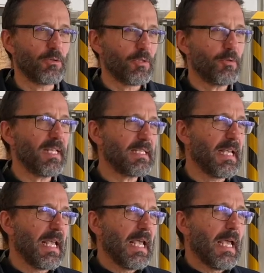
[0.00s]
address,
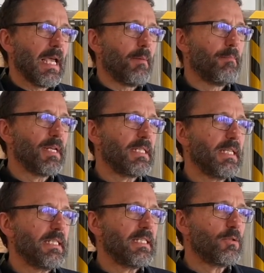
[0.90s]
but
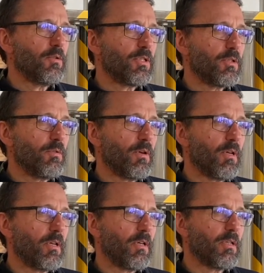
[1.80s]
it is also
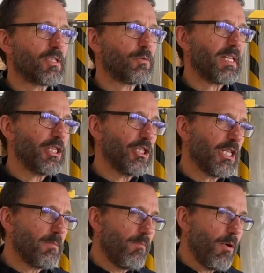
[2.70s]
a
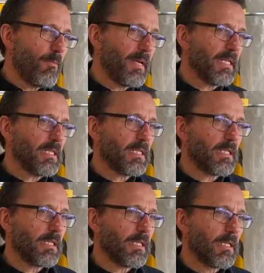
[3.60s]
strategic moment
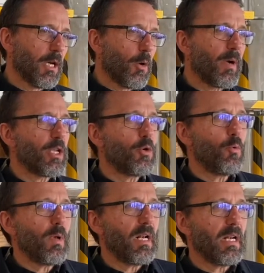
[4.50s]
where you
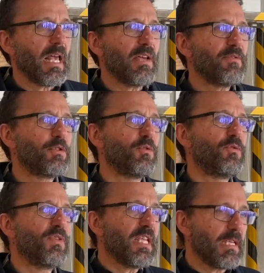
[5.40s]
will have to
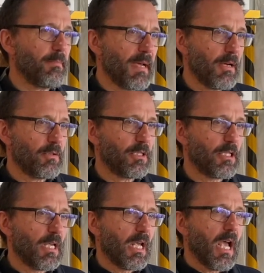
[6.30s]
think about
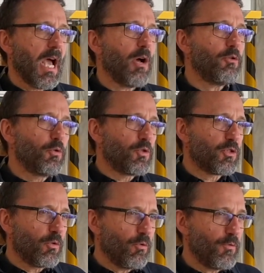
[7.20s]
how to
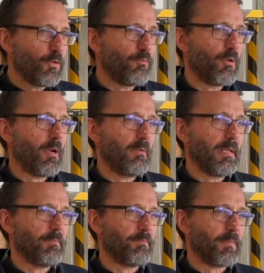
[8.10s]
solve your problem.